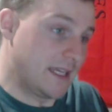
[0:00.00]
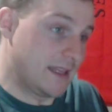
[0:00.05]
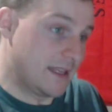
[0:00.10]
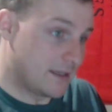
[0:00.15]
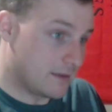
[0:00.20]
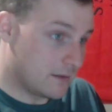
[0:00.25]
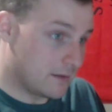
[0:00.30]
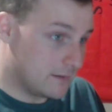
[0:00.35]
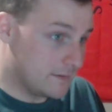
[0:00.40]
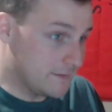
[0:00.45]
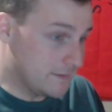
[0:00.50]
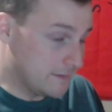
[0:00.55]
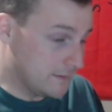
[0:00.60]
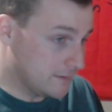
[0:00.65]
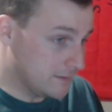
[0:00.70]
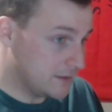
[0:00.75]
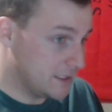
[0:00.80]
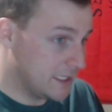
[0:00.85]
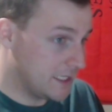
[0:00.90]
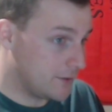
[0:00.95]
that off.
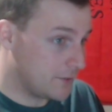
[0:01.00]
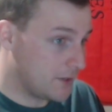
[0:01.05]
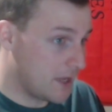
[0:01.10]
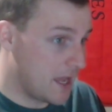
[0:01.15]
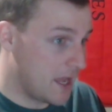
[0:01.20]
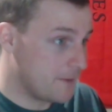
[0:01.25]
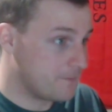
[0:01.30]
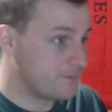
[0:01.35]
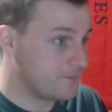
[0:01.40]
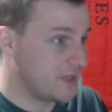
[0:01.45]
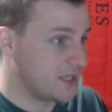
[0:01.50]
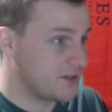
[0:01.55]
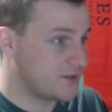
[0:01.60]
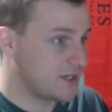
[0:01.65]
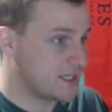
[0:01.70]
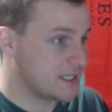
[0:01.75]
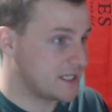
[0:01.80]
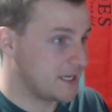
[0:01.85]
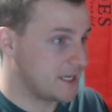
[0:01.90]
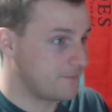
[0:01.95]
Yeah, okay.
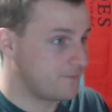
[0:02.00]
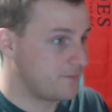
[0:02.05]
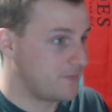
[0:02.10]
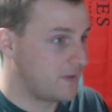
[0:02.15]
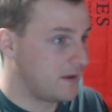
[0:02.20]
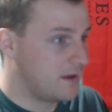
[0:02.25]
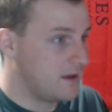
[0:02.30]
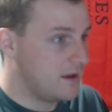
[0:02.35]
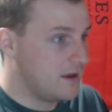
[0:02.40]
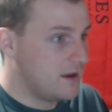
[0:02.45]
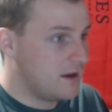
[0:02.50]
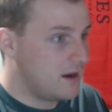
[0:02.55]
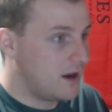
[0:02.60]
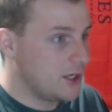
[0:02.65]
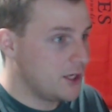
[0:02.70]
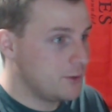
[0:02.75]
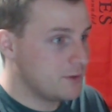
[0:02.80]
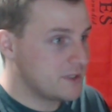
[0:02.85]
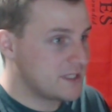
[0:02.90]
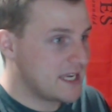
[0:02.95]
Interesting. Are
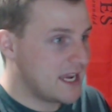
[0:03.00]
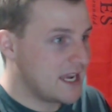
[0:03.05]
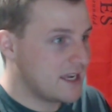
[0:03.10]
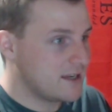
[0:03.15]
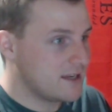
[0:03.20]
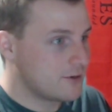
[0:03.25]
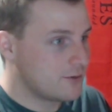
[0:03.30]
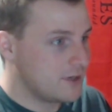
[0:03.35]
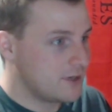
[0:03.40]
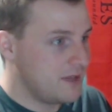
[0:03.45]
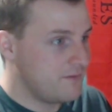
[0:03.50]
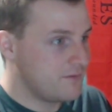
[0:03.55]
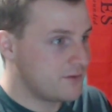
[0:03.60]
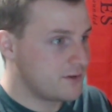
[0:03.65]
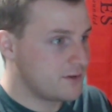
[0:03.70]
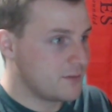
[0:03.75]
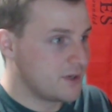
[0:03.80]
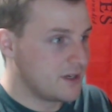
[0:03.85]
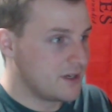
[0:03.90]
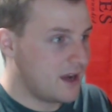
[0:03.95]
you a tanker or an
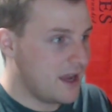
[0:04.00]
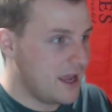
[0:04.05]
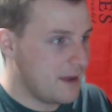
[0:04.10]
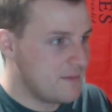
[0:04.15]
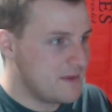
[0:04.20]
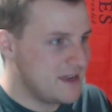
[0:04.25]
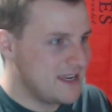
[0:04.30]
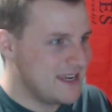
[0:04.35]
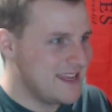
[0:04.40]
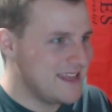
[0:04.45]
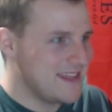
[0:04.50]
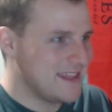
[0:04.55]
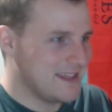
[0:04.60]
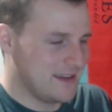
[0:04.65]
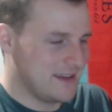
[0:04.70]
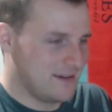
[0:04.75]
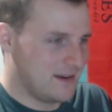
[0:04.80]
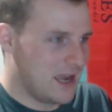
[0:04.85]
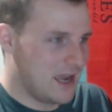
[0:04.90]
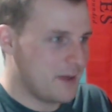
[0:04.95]
infantryman? I am
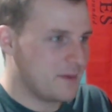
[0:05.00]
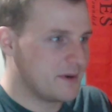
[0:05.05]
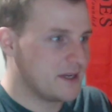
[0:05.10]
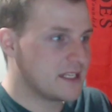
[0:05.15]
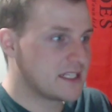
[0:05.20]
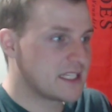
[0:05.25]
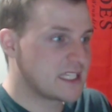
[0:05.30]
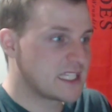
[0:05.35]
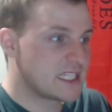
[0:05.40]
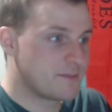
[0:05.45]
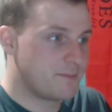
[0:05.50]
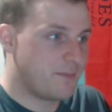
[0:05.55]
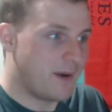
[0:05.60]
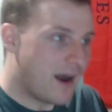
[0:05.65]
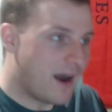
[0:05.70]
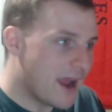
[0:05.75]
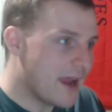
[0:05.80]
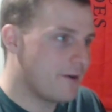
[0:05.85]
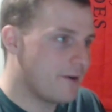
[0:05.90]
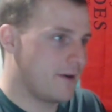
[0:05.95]
neither. I am an
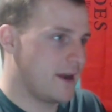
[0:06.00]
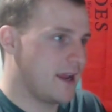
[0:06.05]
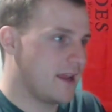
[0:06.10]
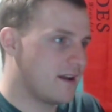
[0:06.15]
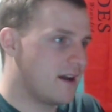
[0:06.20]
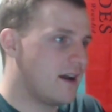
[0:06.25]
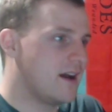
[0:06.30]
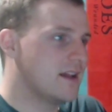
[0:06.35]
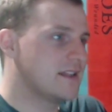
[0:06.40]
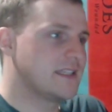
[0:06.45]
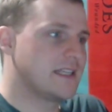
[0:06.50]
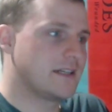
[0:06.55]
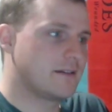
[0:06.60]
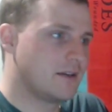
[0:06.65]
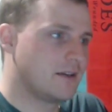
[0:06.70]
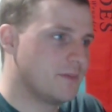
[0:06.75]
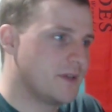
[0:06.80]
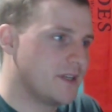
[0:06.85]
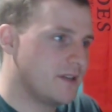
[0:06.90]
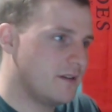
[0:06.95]
aspiring
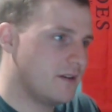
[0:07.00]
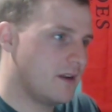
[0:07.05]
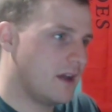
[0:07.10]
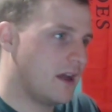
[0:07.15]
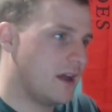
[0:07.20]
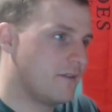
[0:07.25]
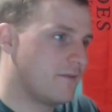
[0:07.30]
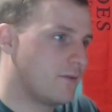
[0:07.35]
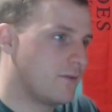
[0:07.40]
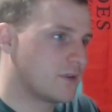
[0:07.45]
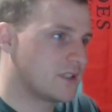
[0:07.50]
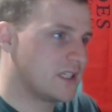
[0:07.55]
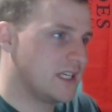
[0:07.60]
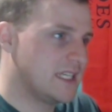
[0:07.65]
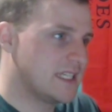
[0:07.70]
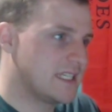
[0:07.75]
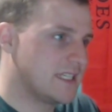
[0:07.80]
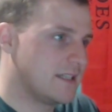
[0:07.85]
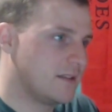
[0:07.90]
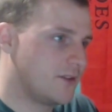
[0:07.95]
artilleryman. Unfortunately,
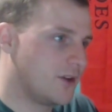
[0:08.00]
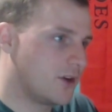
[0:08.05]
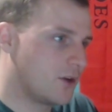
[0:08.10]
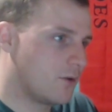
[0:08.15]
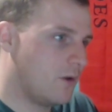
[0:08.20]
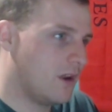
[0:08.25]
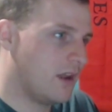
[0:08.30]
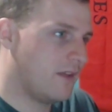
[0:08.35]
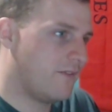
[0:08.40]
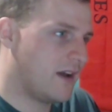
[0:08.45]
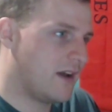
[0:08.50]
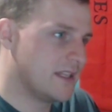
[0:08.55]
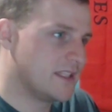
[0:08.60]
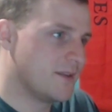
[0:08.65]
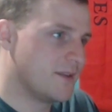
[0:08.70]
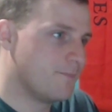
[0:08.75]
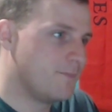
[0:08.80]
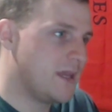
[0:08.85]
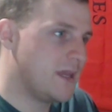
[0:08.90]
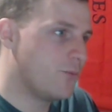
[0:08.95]
still not qualified
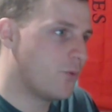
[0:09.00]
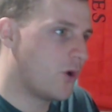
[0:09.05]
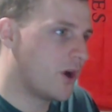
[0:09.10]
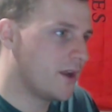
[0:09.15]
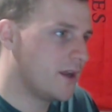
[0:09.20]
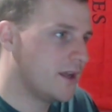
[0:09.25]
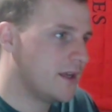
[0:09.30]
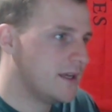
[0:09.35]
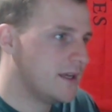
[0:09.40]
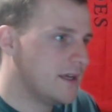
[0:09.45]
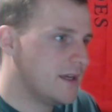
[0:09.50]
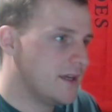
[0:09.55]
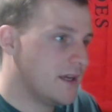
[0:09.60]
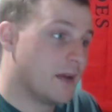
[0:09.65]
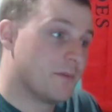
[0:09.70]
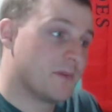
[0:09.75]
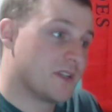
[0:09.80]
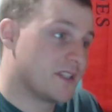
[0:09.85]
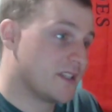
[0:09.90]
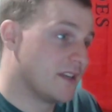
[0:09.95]
to be one.
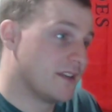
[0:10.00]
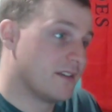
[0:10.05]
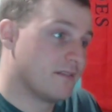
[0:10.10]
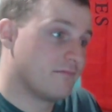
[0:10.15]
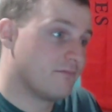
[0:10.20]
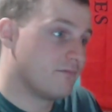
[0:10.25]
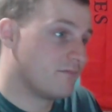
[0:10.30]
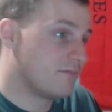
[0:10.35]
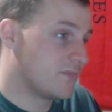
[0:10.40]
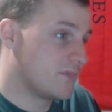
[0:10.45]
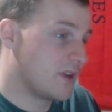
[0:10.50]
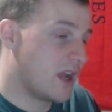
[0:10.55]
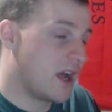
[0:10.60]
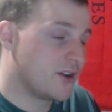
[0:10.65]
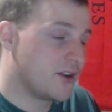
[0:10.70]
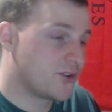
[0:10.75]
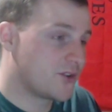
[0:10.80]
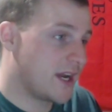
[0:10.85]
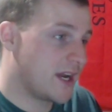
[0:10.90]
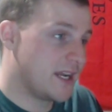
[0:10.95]
I'm just an
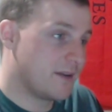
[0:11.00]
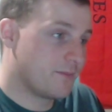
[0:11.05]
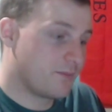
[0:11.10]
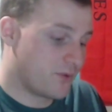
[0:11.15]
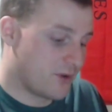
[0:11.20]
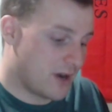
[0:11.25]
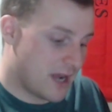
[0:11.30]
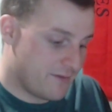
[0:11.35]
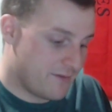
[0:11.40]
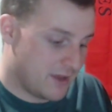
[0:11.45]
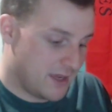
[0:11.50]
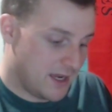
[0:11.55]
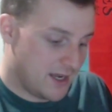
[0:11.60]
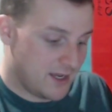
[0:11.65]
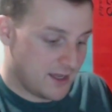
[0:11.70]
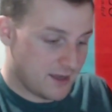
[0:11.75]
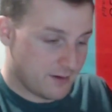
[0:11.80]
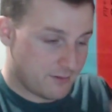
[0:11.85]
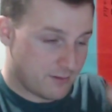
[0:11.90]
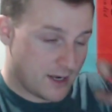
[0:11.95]
untrained private
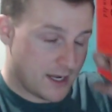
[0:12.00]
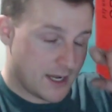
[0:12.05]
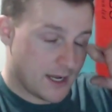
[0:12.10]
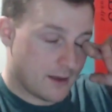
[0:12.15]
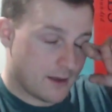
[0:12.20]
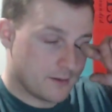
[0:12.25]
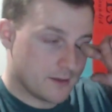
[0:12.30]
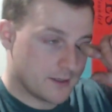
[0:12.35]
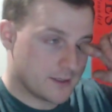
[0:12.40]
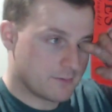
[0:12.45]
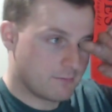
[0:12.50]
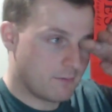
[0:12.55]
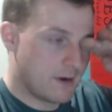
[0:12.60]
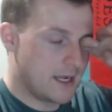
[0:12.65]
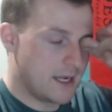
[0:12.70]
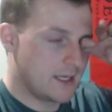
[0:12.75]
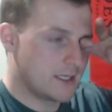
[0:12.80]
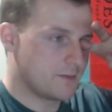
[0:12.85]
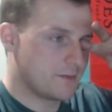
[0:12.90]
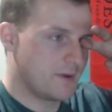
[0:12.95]
idiot right now that's
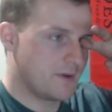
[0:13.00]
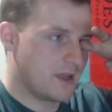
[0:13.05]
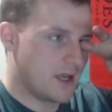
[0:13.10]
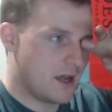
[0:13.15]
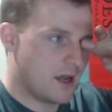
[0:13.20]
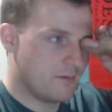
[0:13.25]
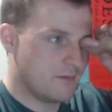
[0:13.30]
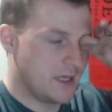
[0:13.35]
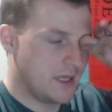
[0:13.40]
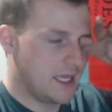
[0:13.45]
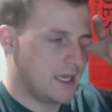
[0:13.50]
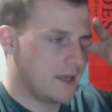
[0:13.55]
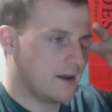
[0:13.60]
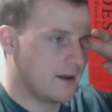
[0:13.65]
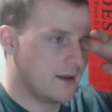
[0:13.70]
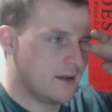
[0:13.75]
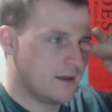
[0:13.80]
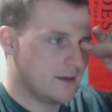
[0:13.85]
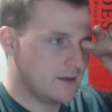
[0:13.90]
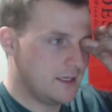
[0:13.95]
waiting to become a
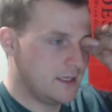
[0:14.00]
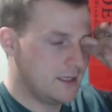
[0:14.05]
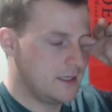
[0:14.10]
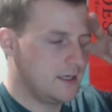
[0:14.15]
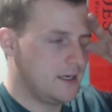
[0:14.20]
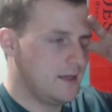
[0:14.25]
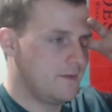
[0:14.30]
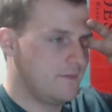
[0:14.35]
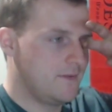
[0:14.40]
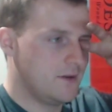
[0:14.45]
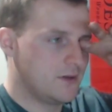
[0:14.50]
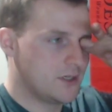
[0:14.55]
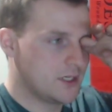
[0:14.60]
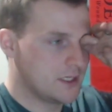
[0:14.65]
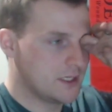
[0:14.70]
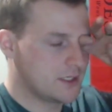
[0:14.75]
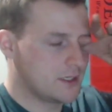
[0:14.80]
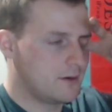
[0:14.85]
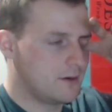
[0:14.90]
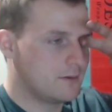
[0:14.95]
gunner in the near future,
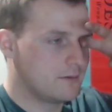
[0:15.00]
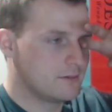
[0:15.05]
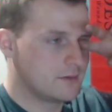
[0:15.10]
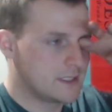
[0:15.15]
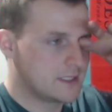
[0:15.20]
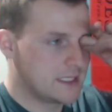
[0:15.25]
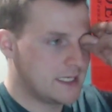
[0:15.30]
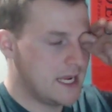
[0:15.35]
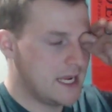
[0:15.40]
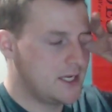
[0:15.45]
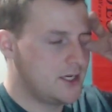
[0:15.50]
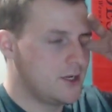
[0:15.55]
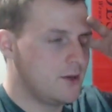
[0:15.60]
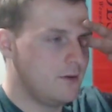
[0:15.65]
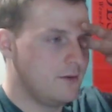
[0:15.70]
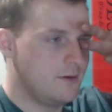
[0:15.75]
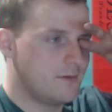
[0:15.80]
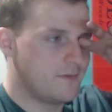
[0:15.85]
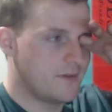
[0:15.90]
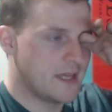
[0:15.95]
so stay
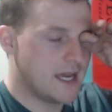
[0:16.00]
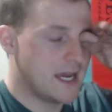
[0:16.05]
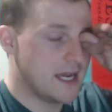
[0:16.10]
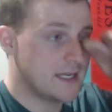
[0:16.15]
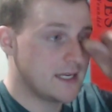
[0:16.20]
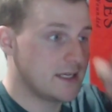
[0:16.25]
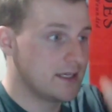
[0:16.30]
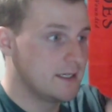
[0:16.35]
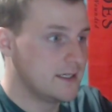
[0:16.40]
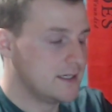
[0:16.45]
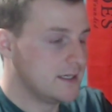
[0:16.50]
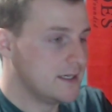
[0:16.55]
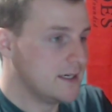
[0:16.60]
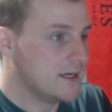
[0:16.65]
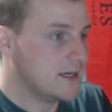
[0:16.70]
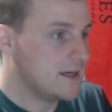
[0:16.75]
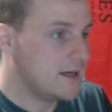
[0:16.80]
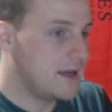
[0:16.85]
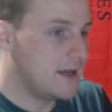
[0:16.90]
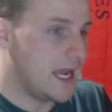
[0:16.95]
tuned for that.
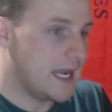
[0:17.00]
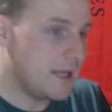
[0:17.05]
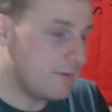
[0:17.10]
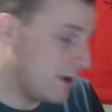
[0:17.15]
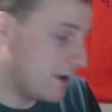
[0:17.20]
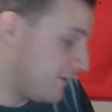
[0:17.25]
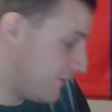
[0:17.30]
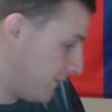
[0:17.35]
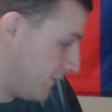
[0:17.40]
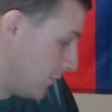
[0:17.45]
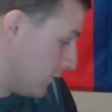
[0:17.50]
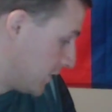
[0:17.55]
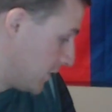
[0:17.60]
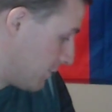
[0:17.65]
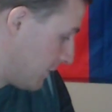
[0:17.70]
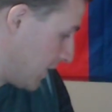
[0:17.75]
Anyway, folks, we're